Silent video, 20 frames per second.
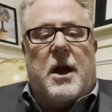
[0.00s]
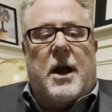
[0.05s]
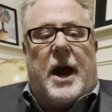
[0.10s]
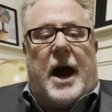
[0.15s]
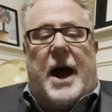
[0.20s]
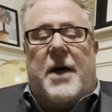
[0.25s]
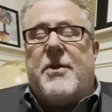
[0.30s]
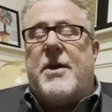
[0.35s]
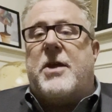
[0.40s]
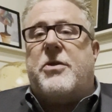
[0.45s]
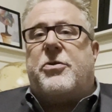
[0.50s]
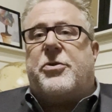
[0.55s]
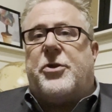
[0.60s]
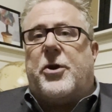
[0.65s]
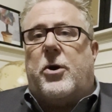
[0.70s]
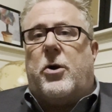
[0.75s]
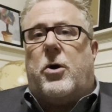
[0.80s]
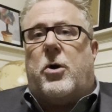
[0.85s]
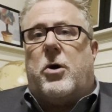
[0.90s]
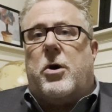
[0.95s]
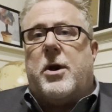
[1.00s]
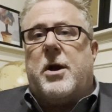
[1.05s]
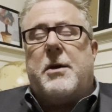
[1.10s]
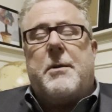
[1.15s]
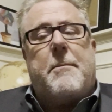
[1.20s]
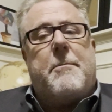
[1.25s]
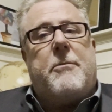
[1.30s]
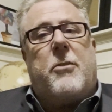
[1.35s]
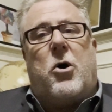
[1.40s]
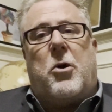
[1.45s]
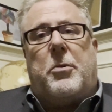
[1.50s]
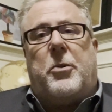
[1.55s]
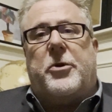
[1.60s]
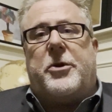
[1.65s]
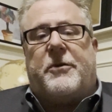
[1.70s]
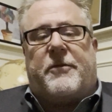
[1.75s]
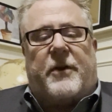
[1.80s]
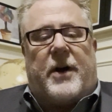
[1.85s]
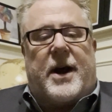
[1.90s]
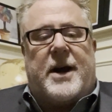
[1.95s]
And then third, mobile
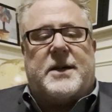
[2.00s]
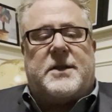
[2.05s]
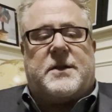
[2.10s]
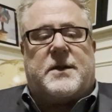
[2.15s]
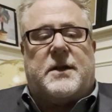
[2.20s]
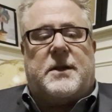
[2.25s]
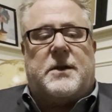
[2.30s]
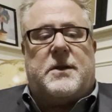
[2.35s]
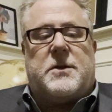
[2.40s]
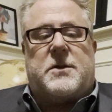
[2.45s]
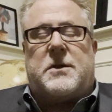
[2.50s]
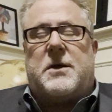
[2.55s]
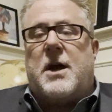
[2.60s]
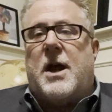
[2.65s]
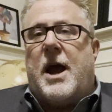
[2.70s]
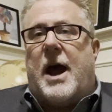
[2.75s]
devices,